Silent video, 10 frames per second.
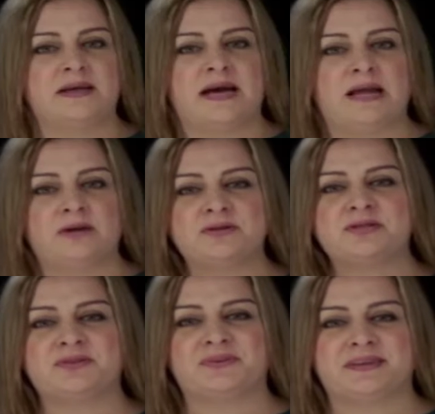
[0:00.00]
Hello
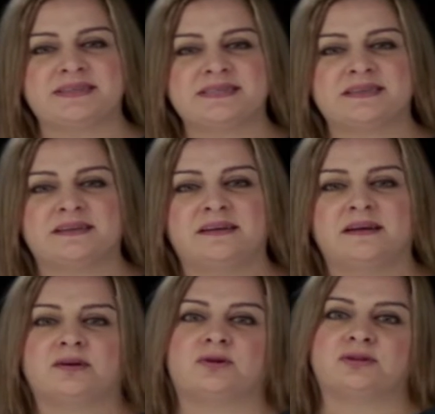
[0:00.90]
students,
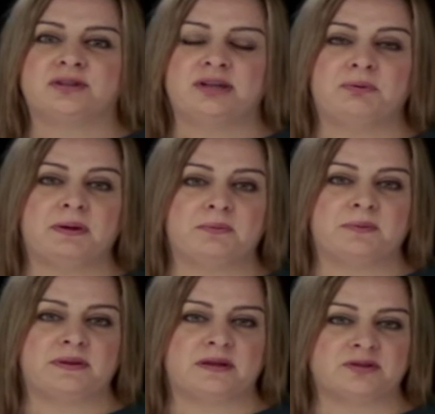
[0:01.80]
continuing
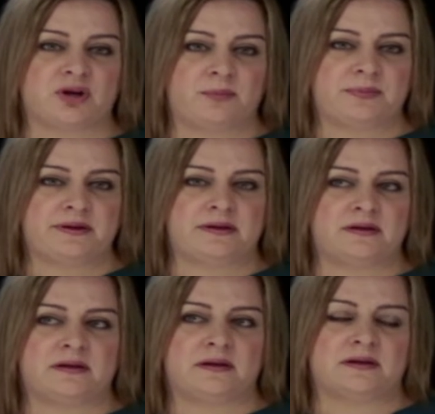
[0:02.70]
with the topic
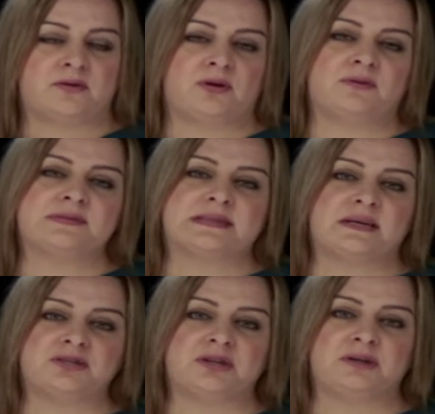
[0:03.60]
curve
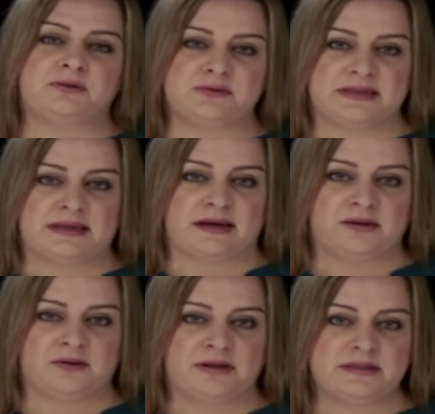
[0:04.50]
sketching using
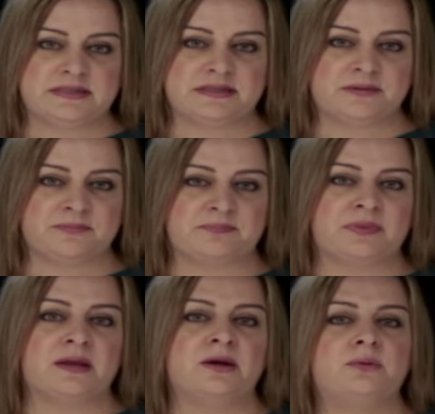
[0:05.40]
calculus,
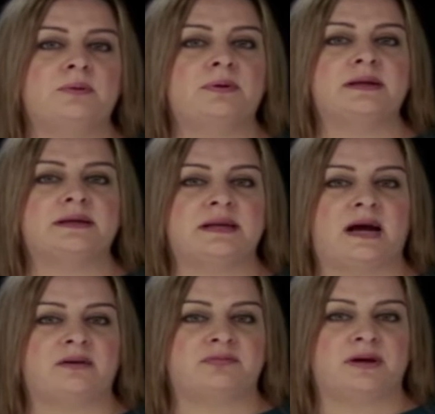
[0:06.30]
we will
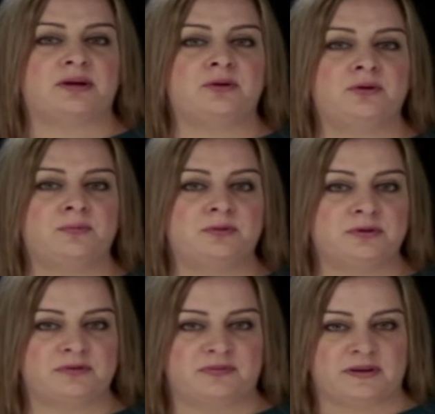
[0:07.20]
graph a cube
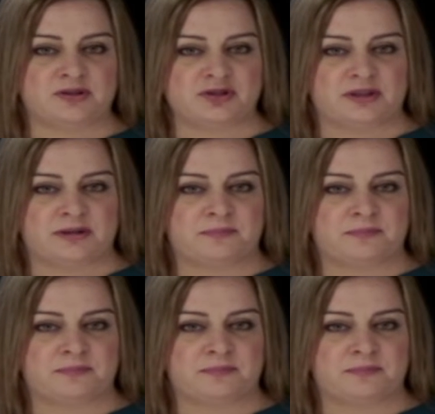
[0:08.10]
root function.